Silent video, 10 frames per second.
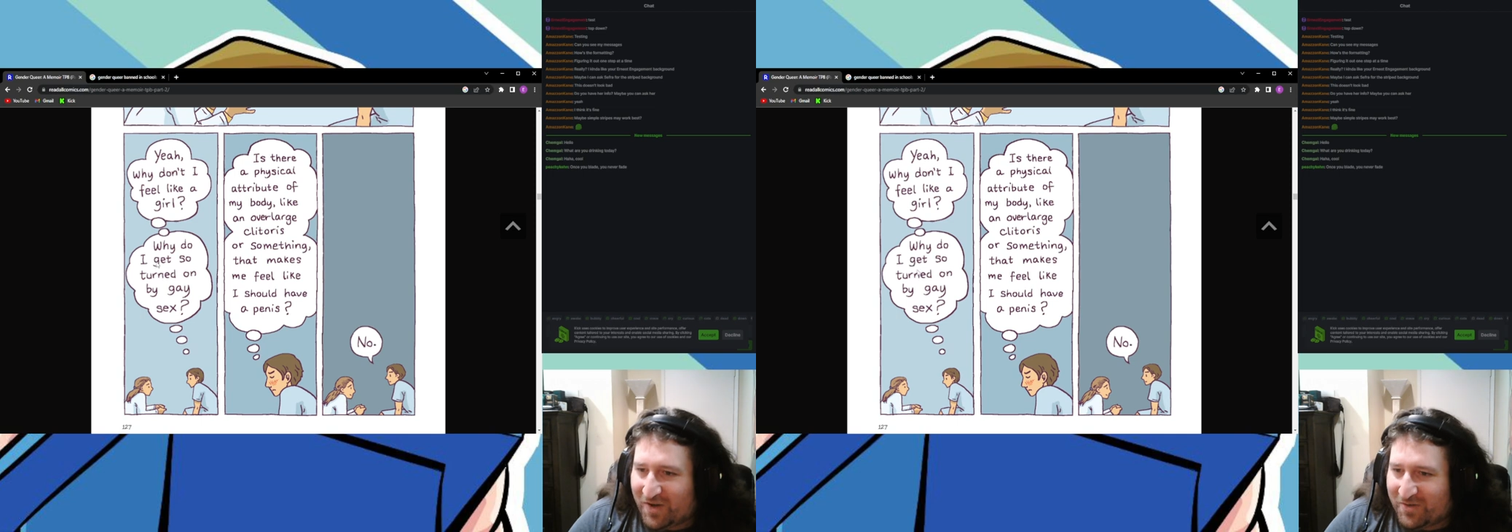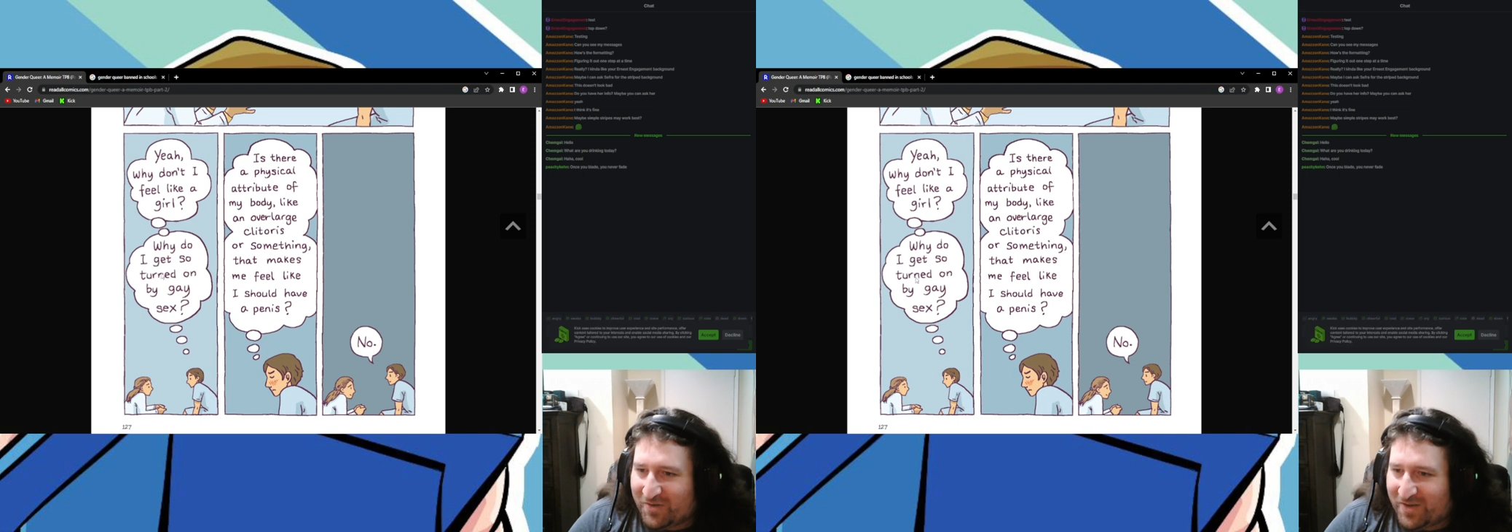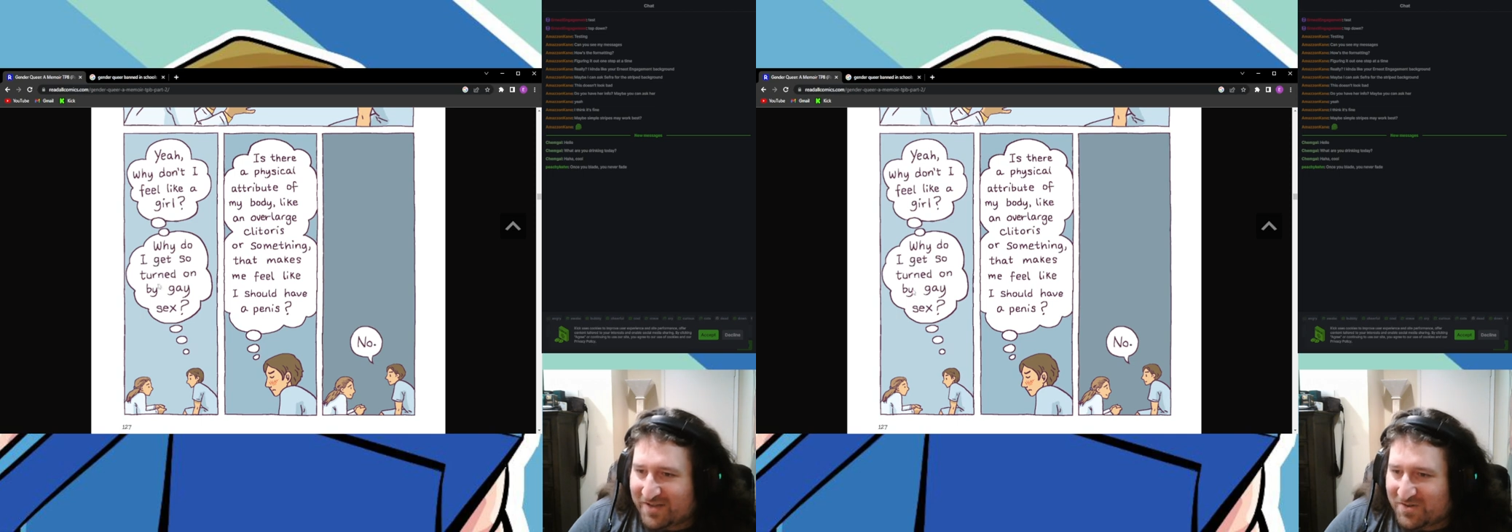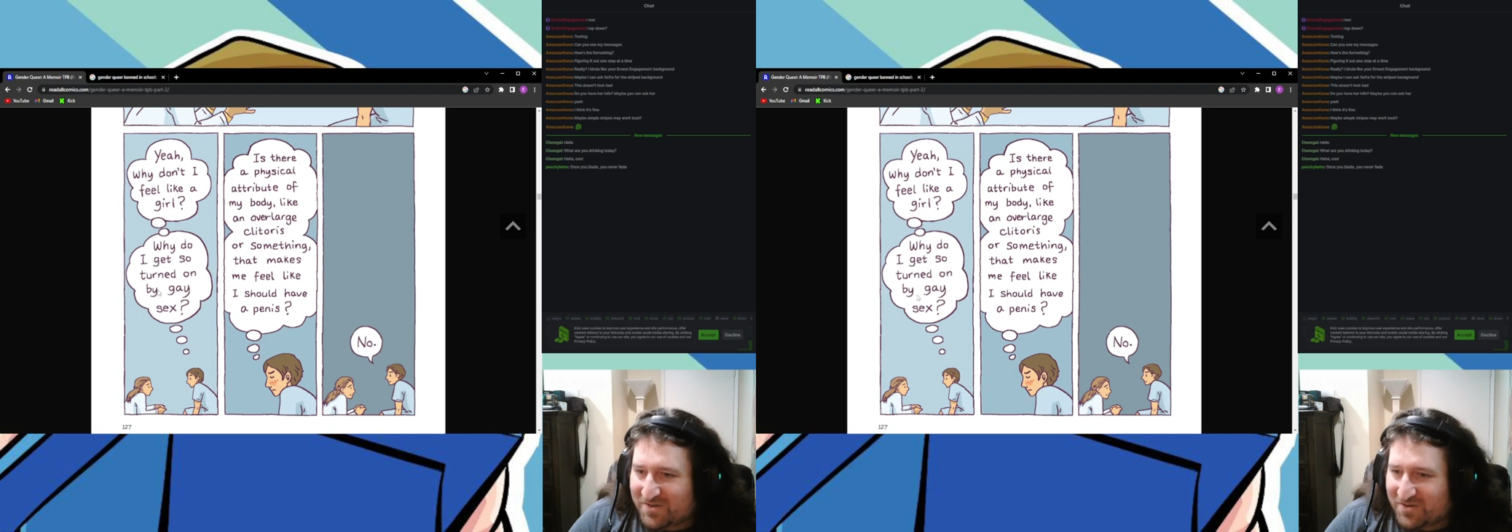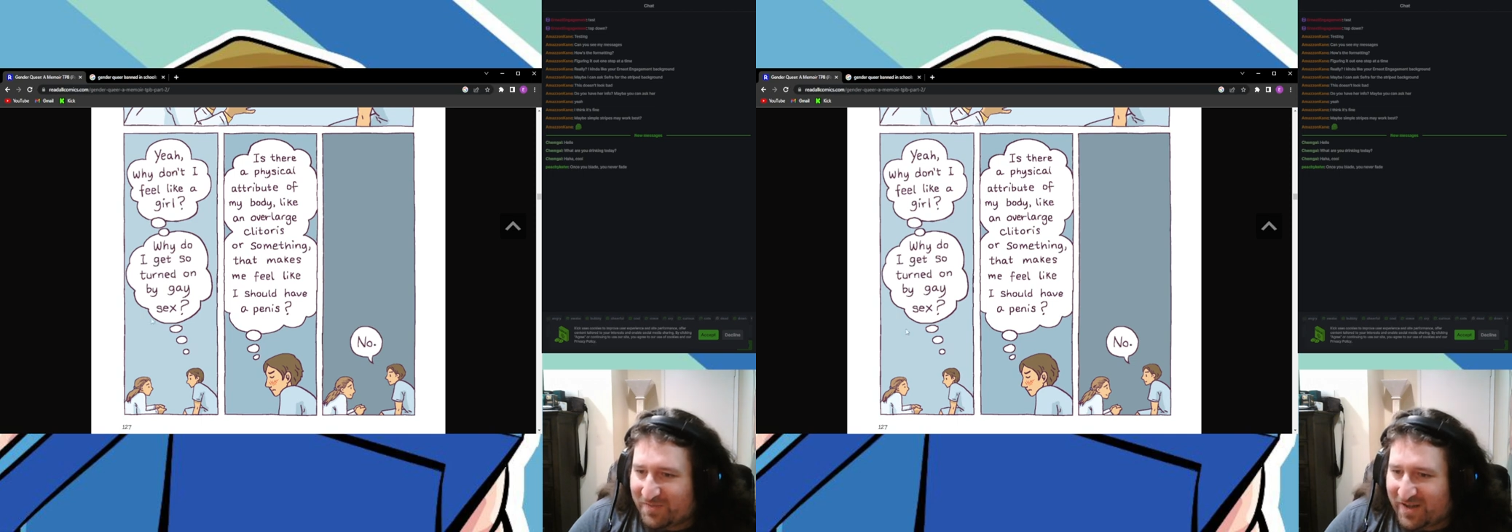Why do I get
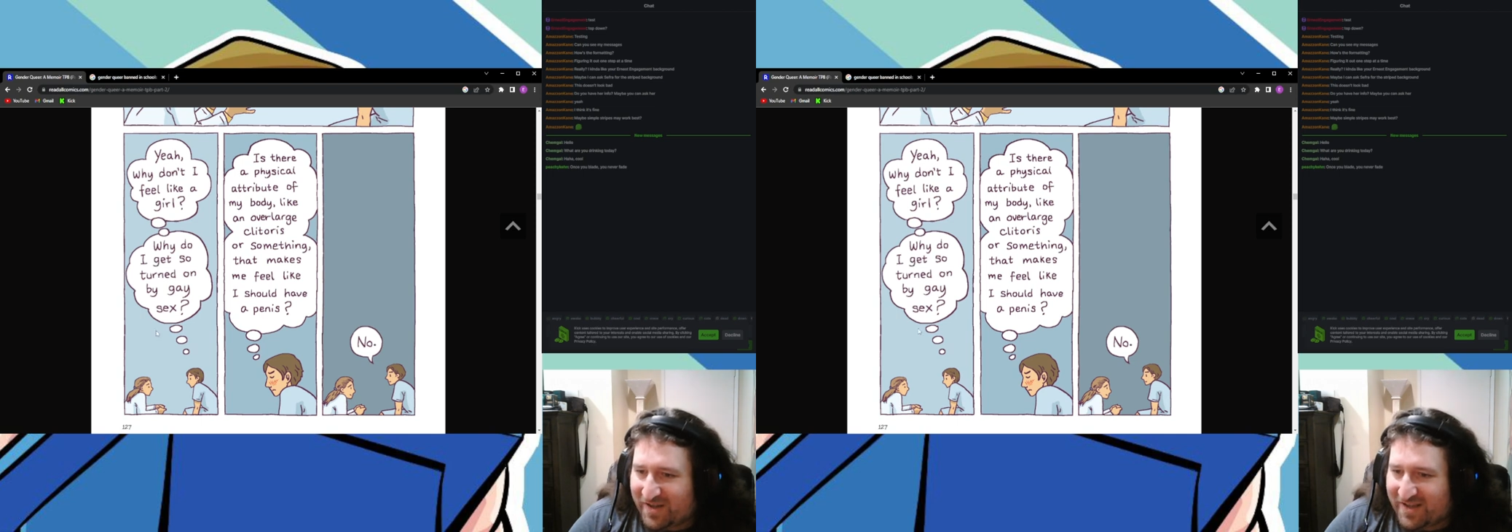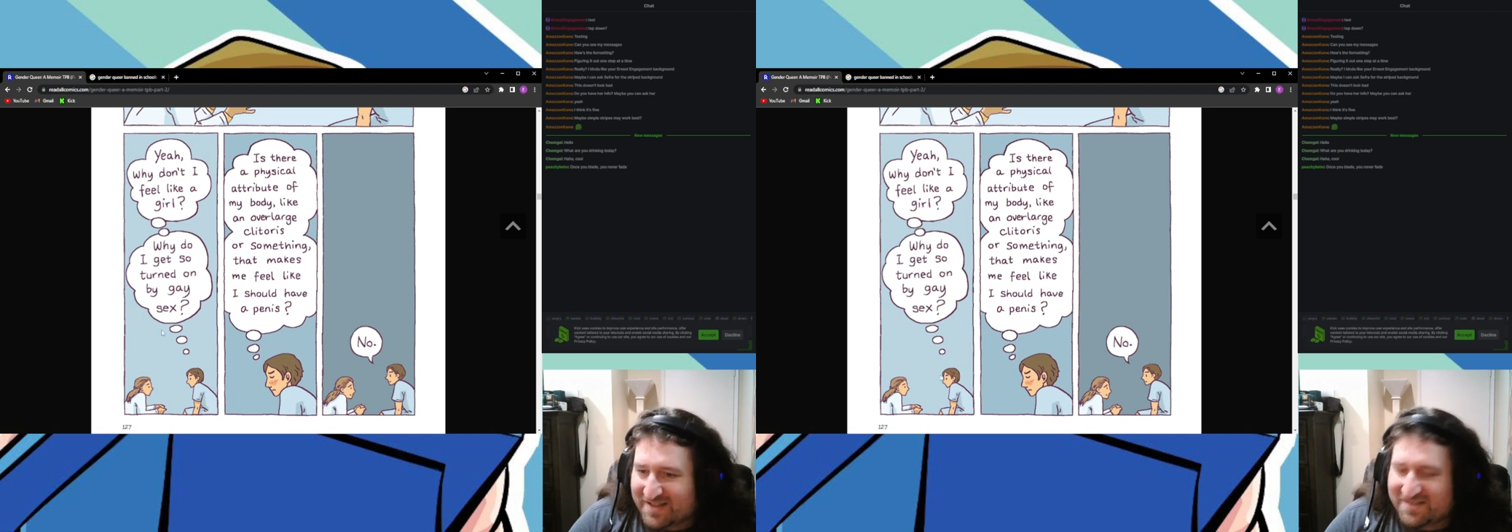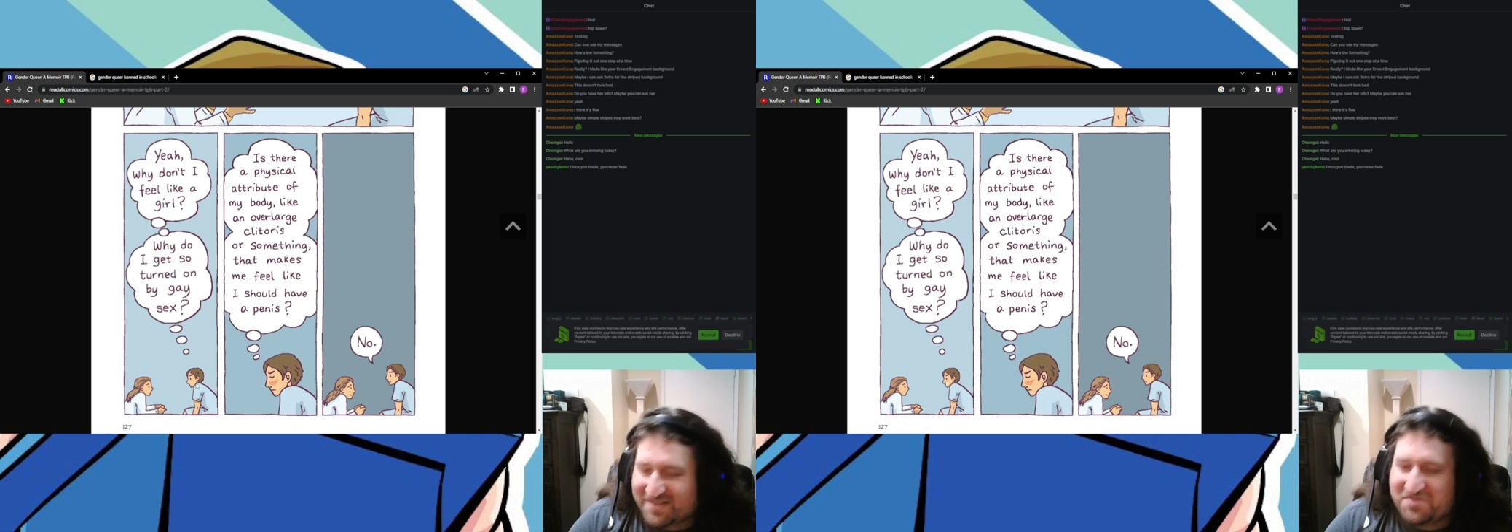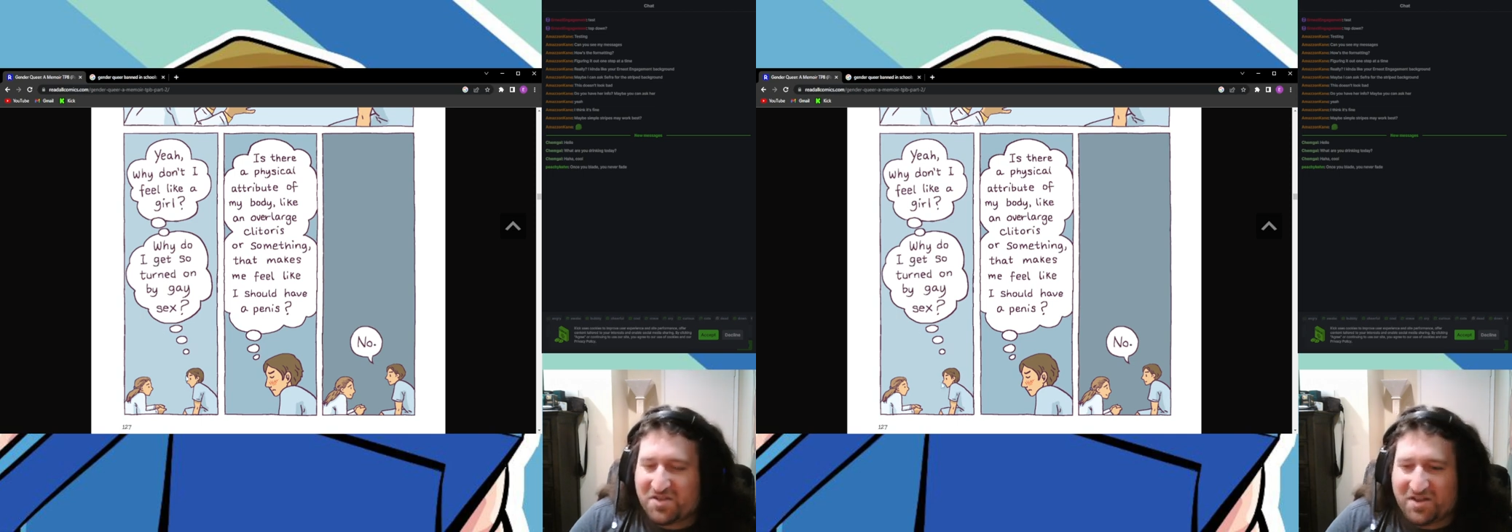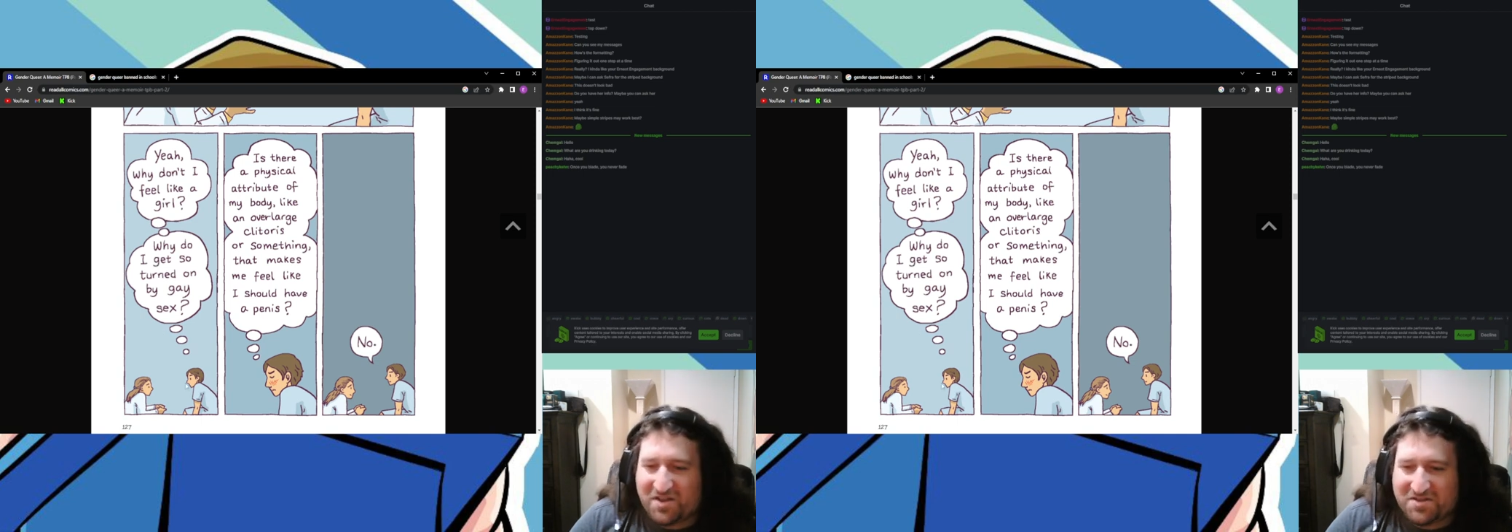turned on by gay sex?
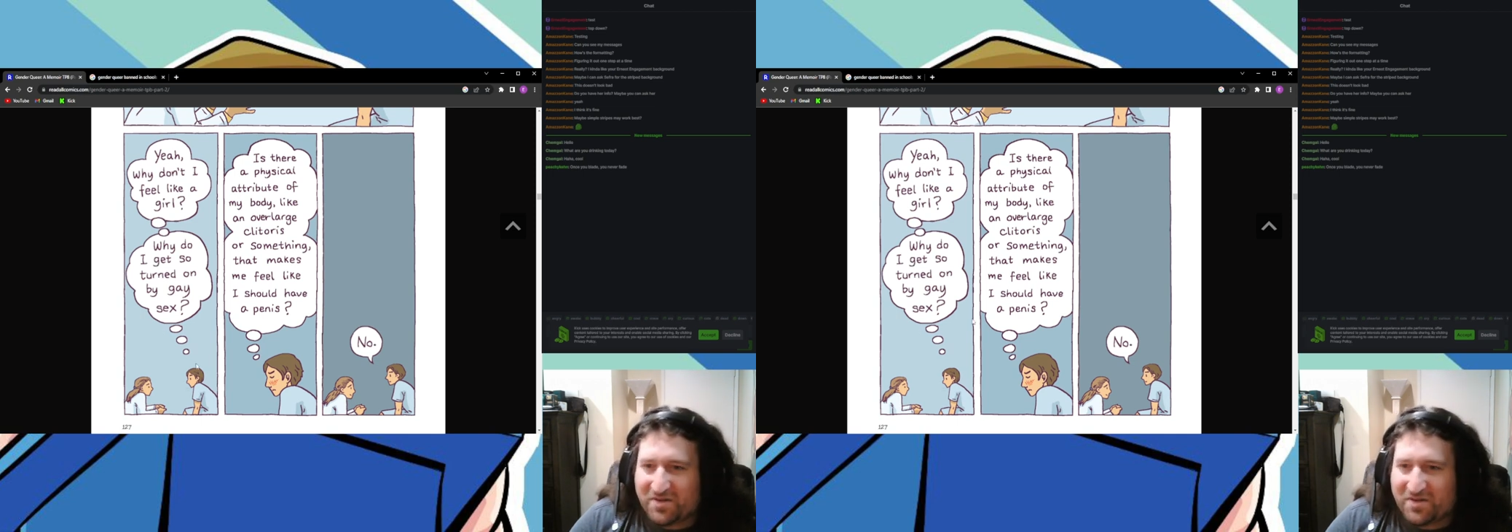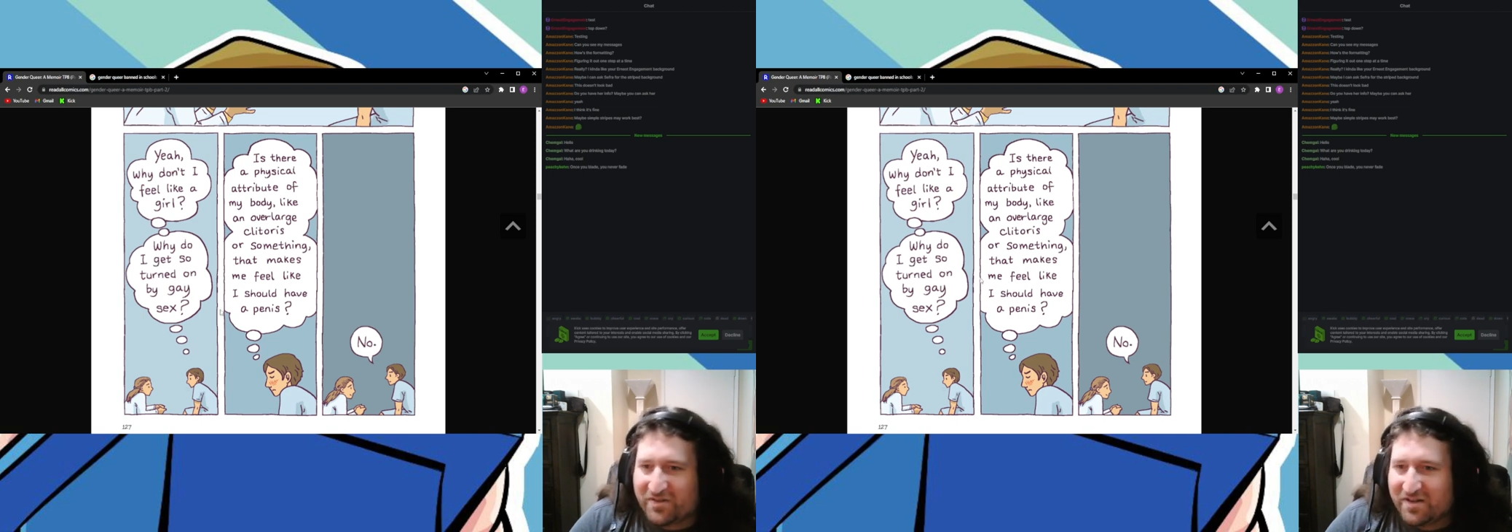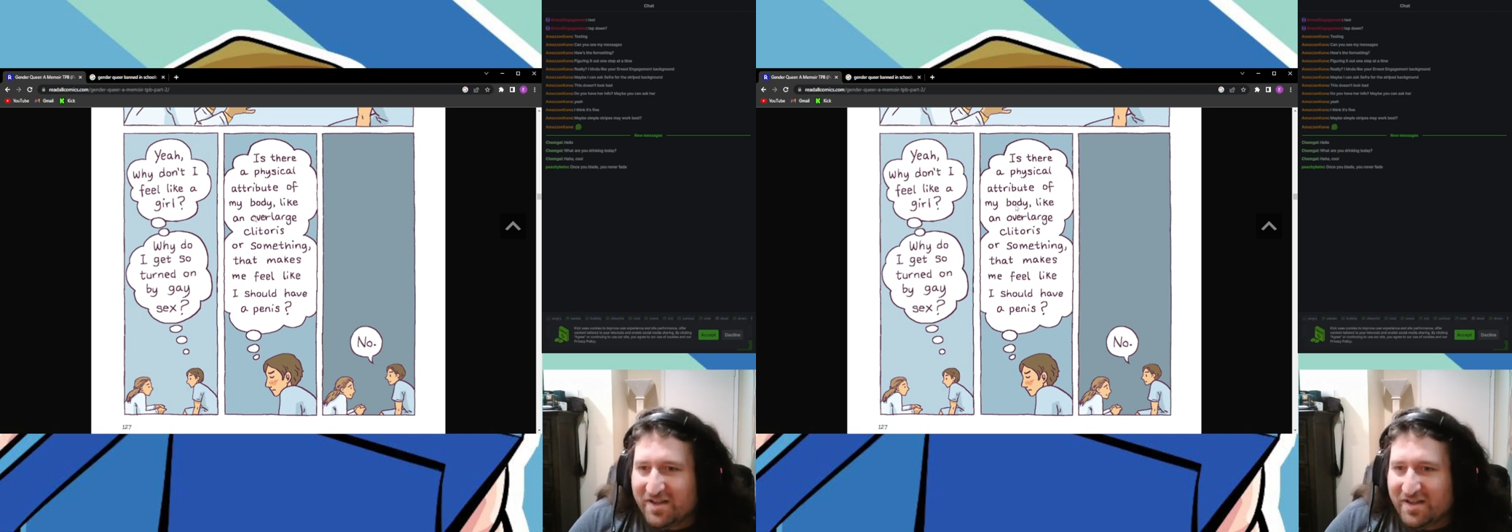Just thoughts or whatever.